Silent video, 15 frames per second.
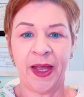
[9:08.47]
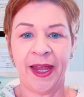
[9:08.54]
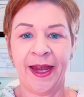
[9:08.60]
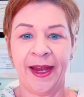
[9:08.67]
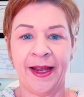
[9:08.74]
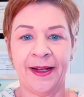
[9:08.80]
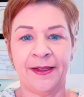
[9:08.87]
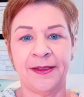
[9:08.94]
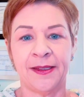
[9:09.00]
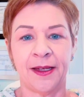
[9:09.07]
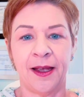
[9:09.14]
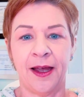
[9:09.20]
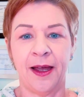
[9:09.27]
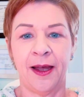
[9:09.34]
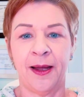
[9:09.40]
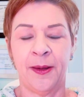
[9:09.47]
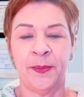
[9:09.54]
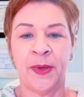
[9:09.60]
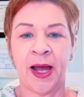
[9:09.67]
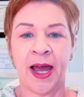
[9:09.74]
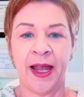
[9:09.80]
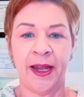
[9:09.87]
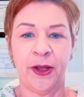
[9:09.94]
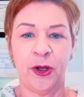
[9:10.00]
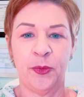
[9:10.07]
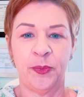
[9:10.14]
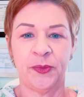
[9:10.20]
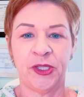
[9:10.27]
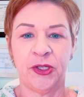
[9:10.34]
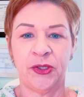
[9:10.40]
And I
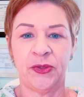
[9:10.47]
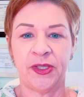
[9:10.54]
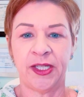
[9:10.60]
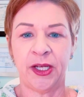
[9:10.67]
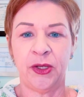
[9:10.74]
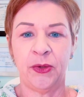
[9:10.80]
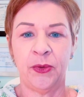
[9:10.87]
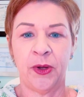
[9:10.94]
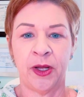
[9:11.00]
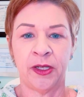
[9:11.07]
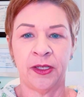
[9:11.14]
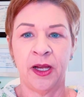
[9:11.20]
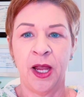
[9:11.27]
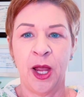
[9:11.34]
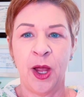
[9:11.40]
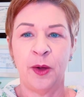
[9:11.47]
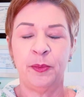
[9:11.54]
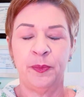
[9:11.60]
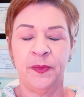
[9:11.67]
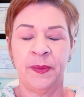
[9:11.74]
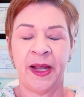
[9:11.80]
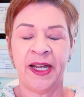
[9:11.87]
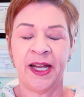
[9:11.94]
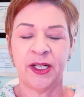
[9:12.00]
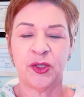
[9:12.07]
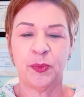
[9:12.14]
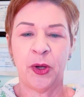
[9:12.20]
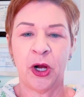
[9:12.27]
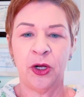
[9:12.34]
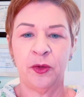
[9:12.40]
hope to see you on my
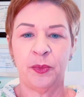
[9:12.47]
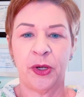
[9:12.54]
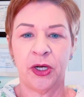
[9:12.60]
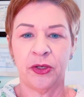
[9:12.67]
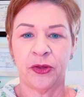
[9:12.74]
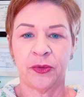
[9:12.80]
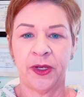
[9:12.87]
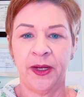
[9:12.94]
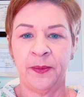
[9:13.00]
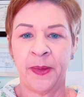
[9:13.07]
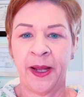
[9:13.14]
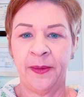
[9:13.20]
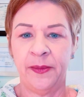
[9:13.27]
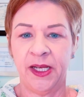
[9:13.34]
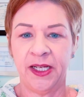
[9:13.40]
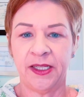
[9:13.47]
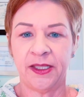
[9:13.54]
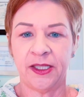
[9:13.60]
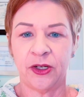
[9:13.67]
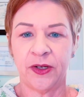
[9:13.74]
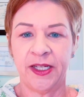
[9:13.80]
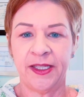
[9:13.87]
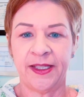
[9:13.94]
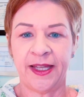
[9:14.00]
next part 3 of my mini series.